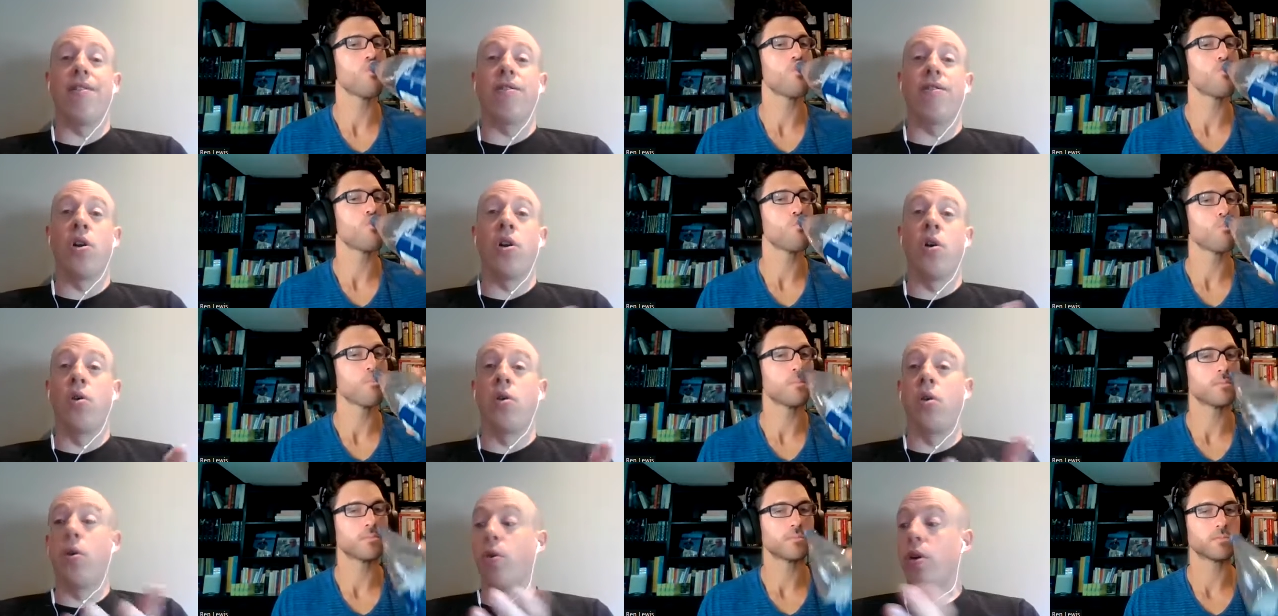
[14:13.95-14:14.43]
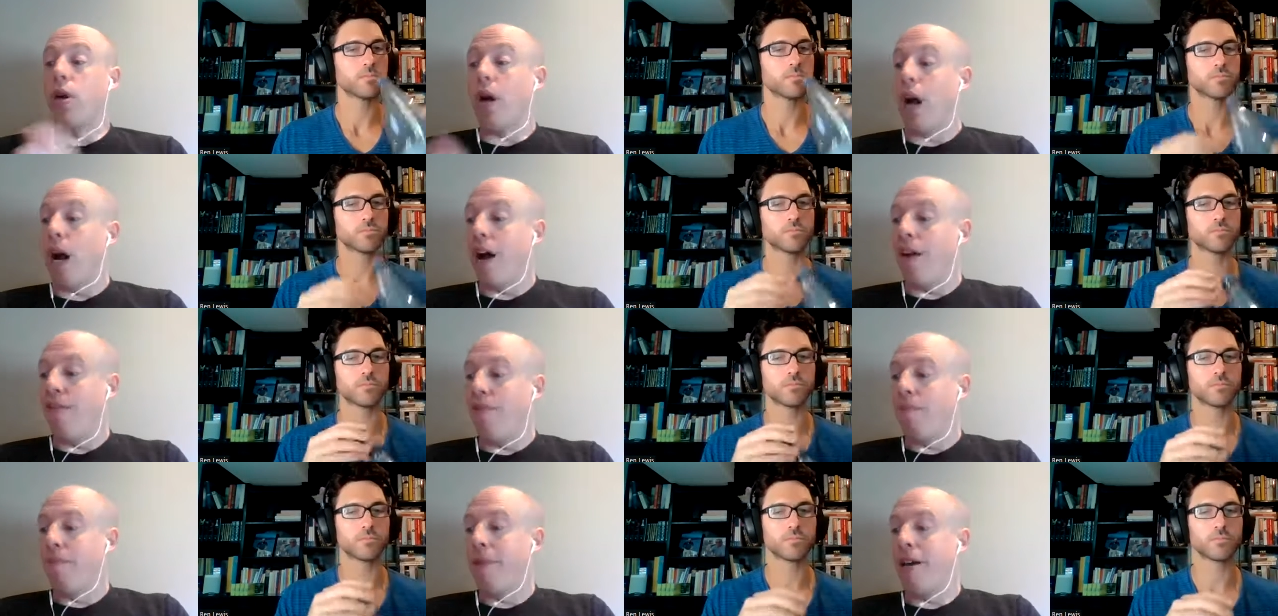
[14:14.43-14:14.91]
Speaker 1: Coco
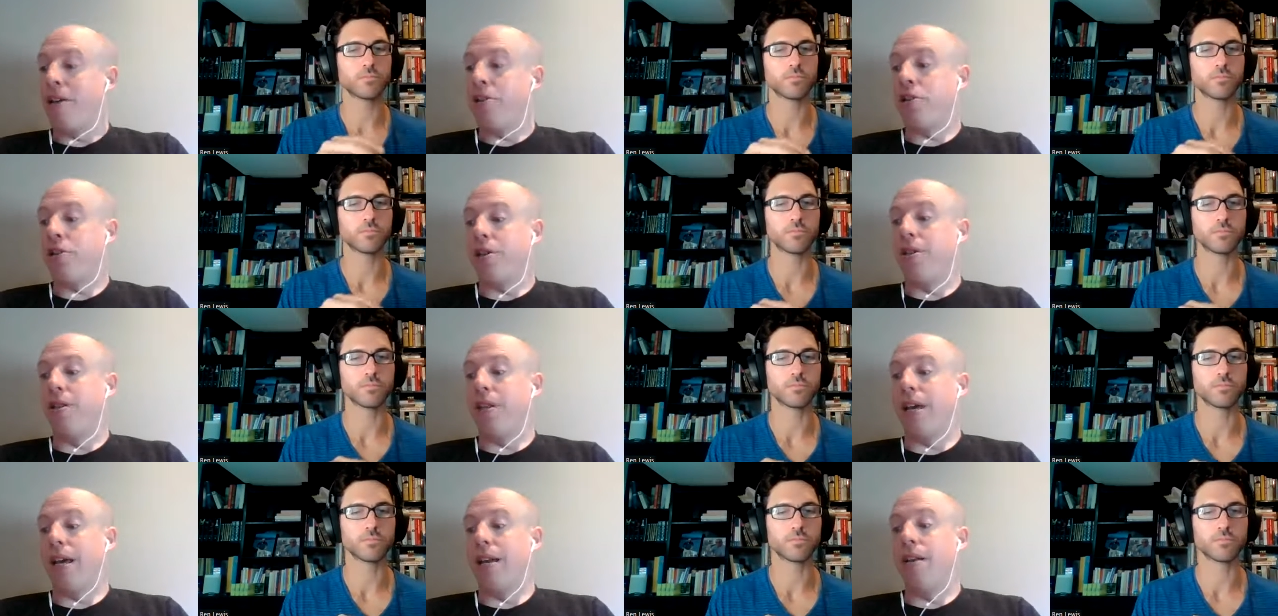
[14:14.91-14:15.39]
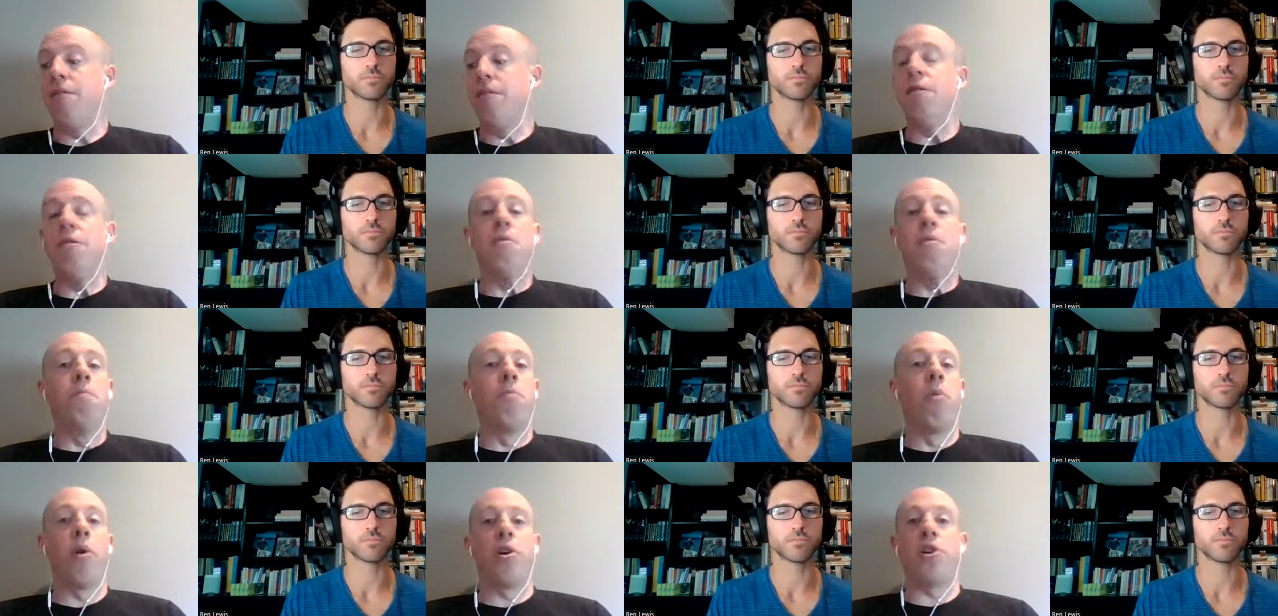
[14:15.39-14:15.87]
Gauff mentioned that
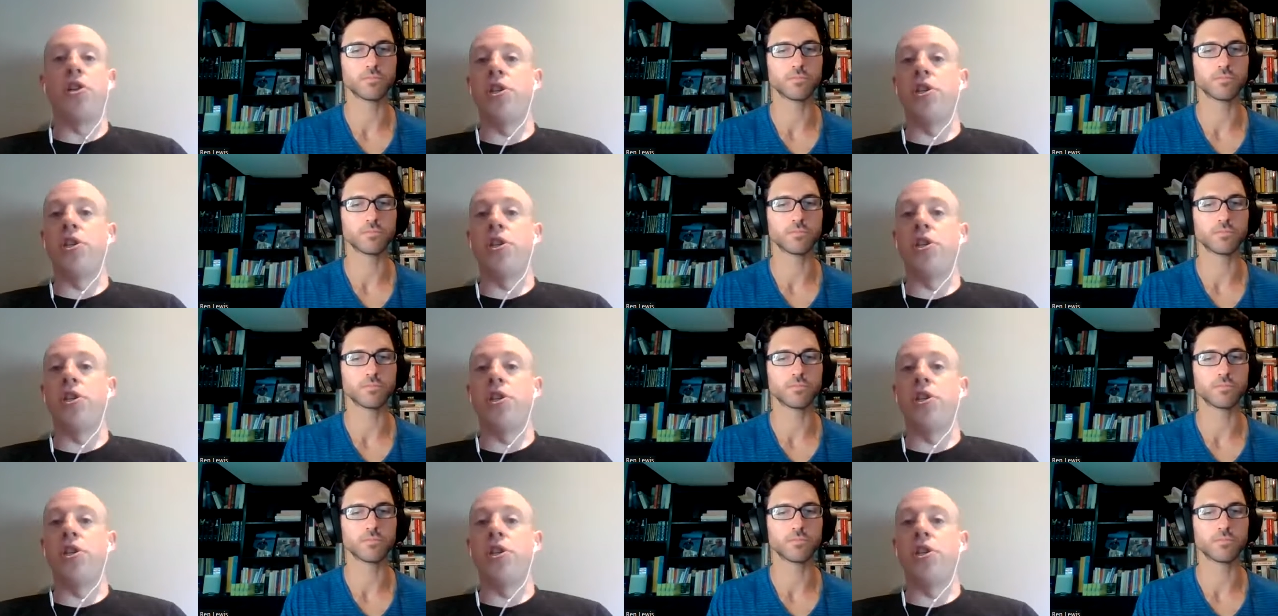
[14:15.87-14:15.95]
boy,